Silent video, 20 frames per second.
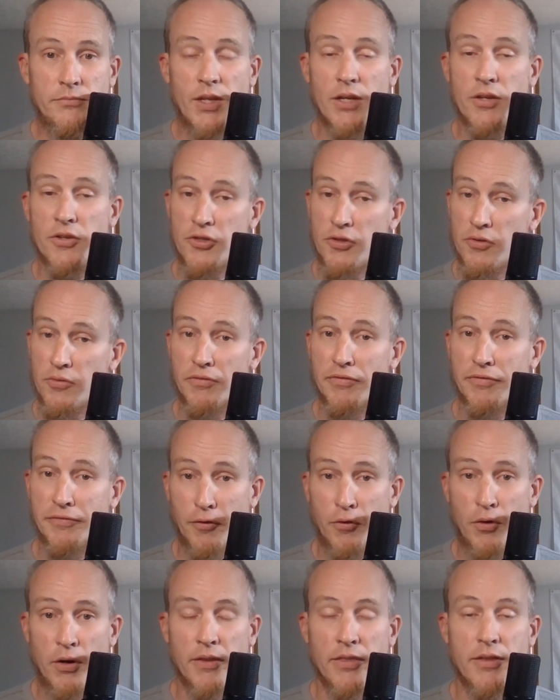June
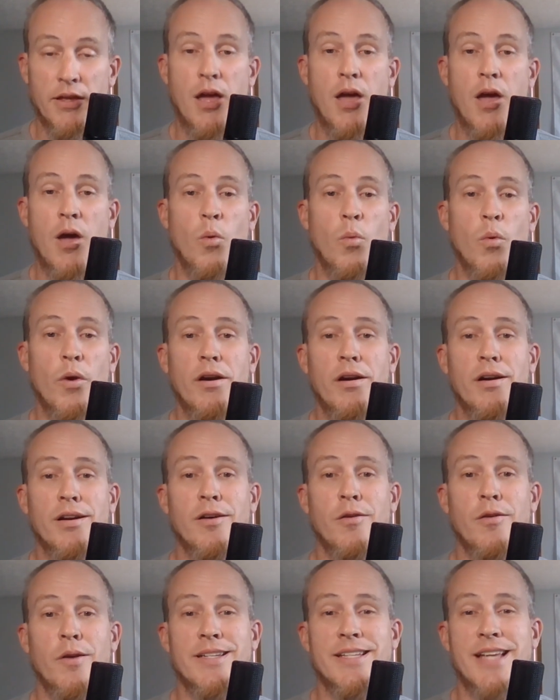4th, we are
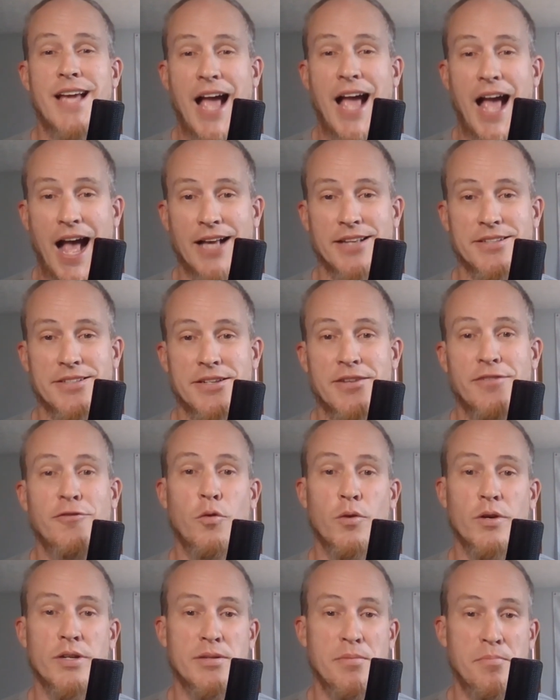going to ask
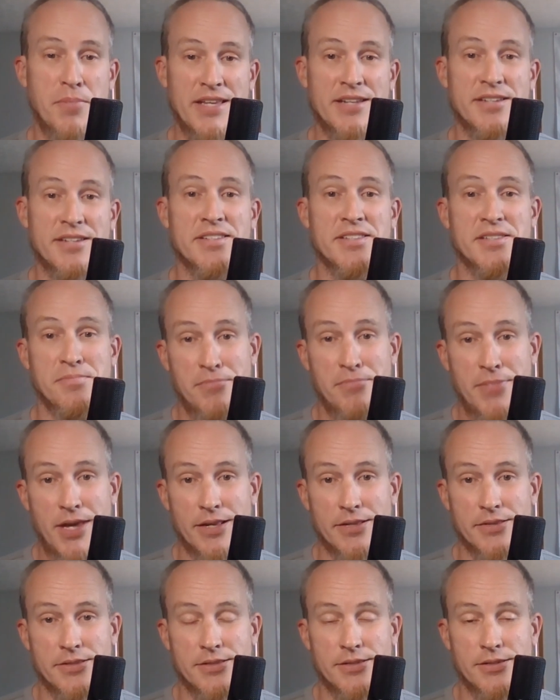for it to be
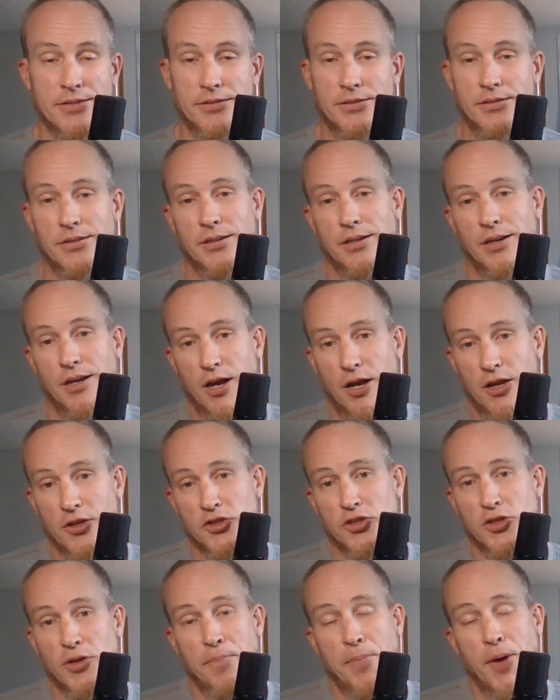dismissed.
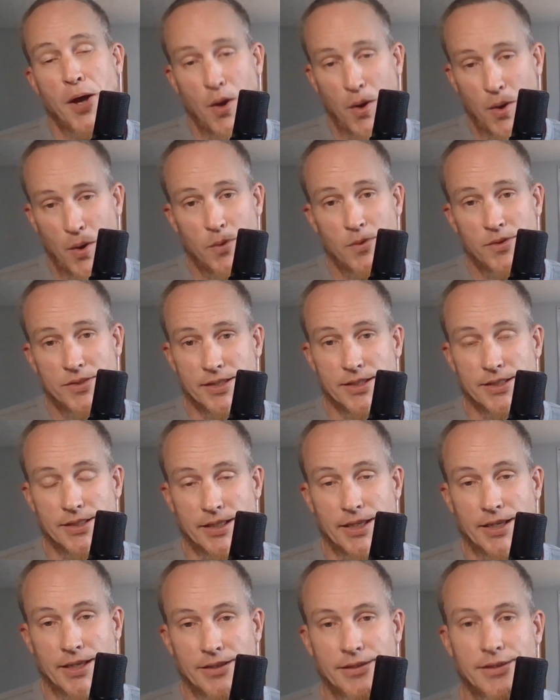
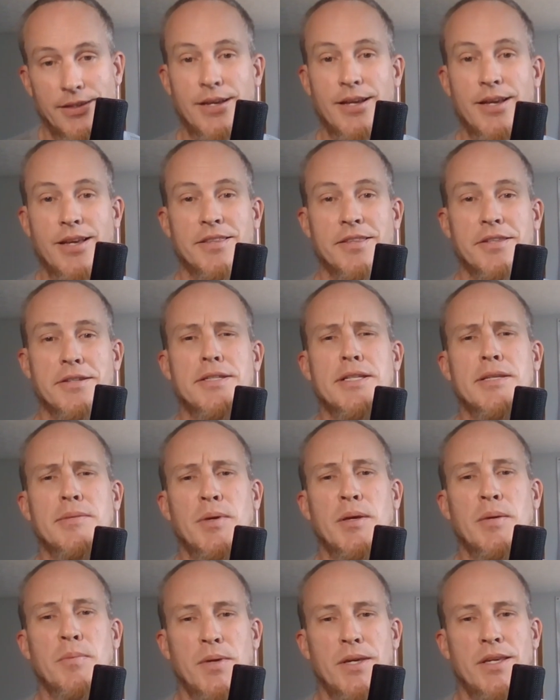Supposedly, the
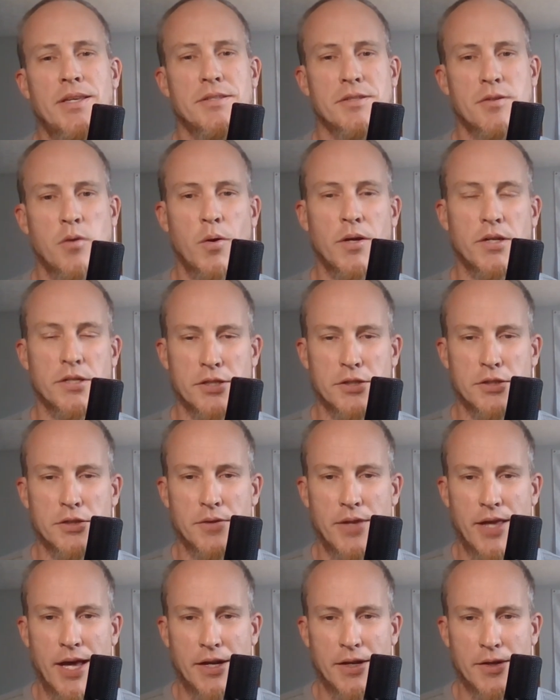DPP is going to
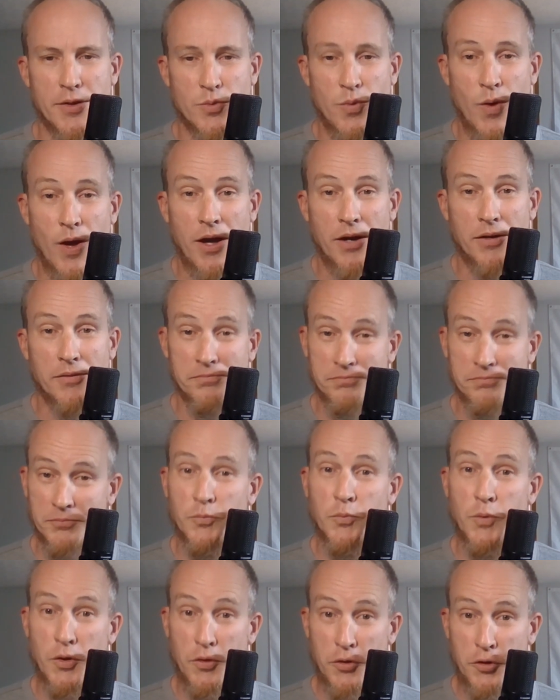do that as well.
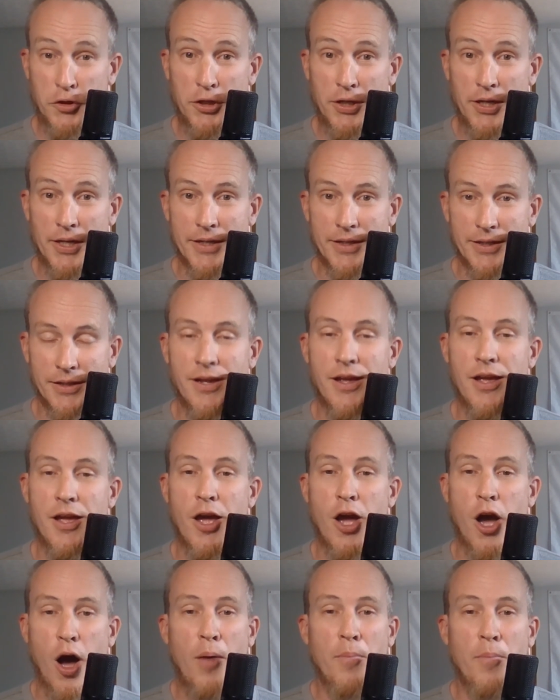Well, good.
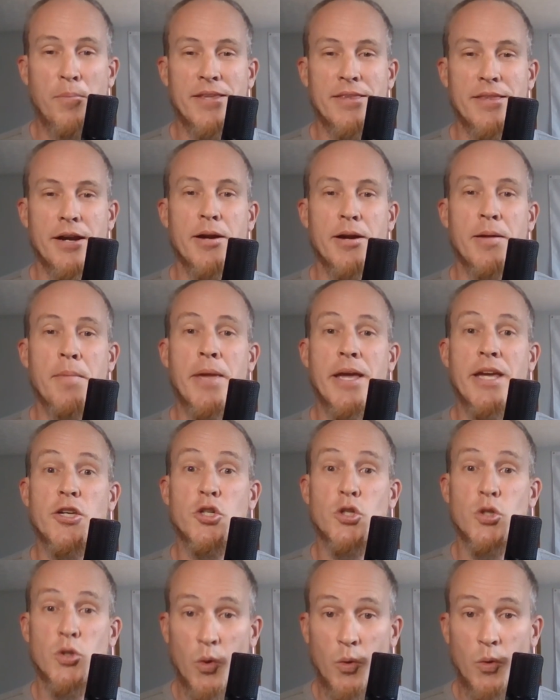I'll be there to make
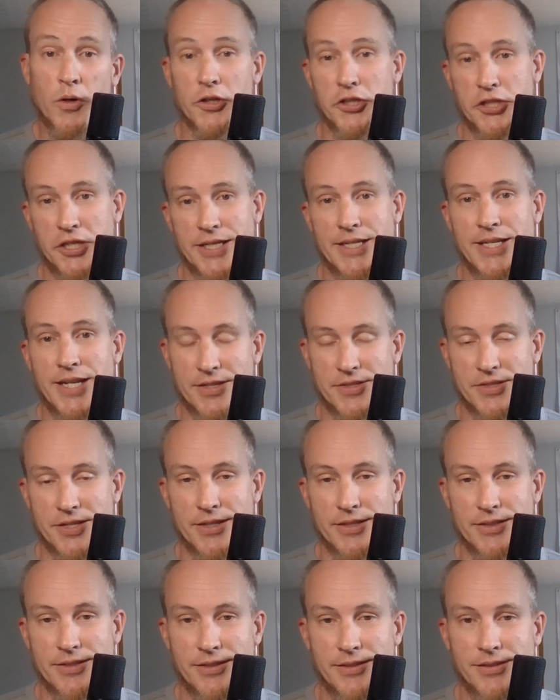sure she does
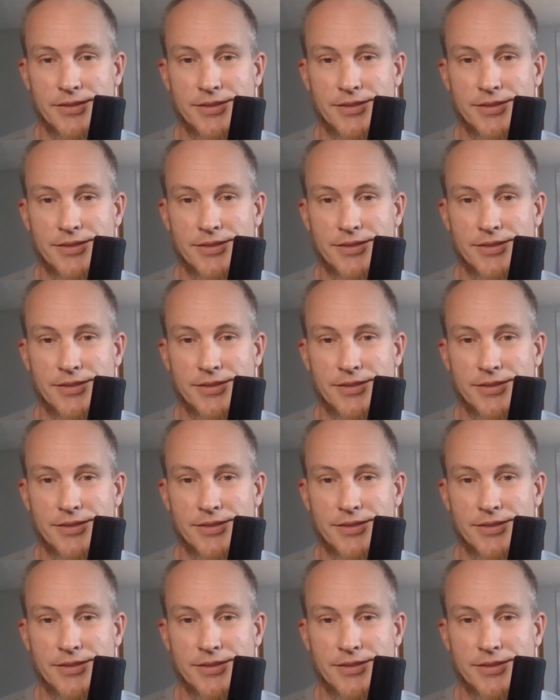it.